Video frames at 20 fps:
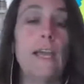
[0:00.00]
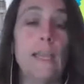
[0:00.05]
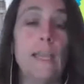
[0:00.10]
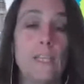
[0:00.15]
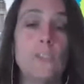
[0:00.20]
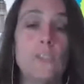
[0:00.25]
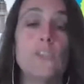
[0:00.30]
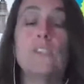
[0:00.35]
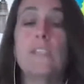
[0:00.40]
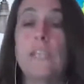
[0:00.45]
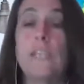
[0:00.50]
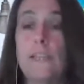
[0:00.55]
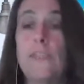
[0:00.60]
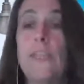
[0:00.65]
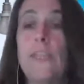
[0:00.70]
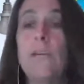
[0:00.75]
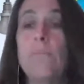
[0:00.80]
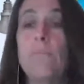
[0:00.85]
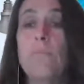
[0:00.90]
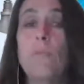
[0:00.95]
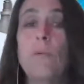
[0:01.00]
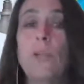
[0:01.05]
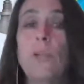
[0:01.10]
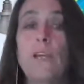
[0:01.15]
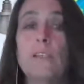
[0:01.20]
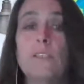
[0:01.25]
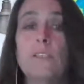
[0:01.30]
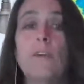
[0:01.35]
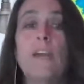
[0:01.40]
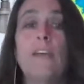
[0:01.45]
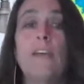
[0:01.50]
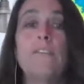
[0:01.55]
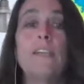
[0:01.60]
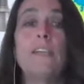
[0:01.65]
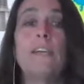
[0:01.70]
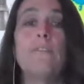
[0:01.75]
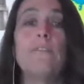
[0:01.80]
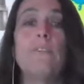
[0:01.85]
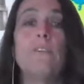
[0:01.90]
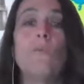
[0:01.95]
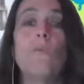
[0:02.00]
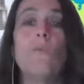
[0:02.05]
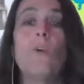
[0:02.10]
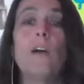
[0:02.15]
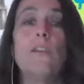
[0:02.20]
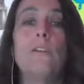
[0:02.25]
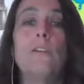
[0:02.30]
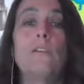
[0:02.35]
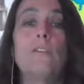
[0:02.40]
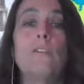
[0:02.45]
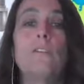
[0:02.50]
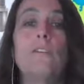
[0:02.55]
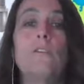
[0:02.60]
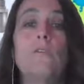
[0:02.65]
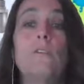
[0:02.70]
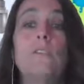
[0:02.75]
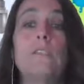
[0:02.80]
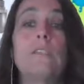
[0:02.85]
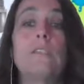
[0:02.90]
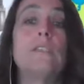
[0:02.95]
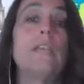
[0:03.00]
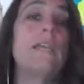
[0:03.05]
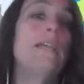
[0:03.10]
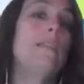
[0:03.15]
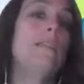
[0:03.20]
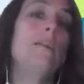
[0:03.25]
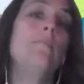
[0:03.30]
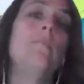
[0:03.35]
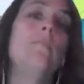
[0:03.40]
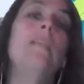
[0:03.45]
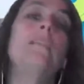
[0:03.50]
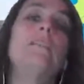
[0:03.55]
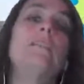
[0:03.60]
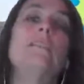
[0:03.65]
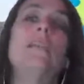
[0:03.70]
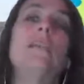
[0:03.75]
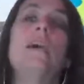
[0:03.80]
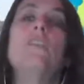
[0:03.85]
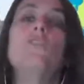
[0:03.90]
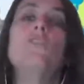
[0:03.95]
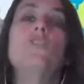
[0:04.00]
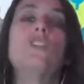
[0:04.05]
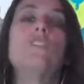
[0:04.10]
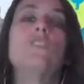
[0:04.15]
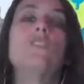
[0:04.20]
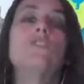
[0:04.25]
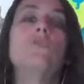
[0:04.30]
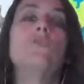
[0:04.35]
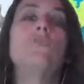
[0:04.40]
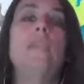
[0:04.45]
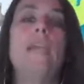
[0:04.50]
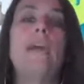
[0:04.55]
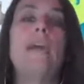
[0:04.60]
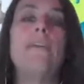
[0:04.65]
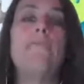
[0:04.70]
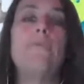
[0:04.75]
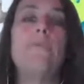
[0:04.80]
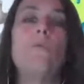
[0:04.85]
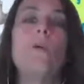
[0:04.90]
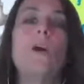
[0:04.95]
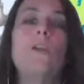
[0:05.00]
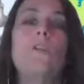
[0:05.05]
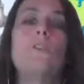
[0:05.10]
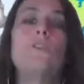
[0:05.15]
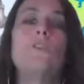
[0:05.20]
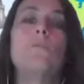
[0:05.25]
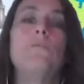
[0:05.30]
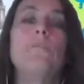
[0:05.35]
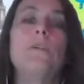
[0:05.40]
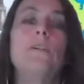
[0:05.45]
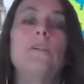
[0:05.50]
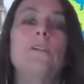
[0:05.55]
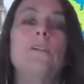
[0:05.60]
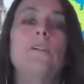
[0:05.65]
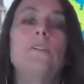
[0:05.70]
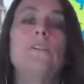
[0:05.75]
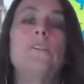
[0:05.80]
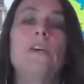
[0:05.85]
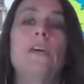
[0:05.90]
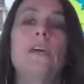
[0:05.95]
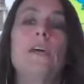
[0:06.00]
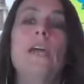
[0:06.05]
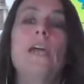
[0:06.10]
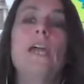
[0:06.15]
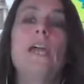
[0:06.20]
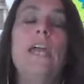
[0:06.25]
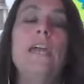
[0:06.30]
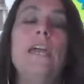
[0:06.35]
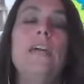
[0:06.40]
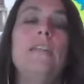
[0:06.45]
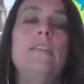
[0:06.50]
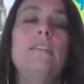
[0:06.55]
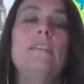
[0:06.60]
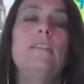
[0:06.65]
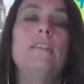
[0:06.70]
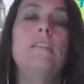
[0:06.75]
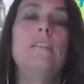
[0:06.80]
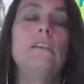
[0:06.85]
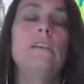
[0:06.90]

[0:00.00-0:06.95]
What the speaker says: understand that, but we also have to have the water to sustain them. And it's not just, do we have the water to build, and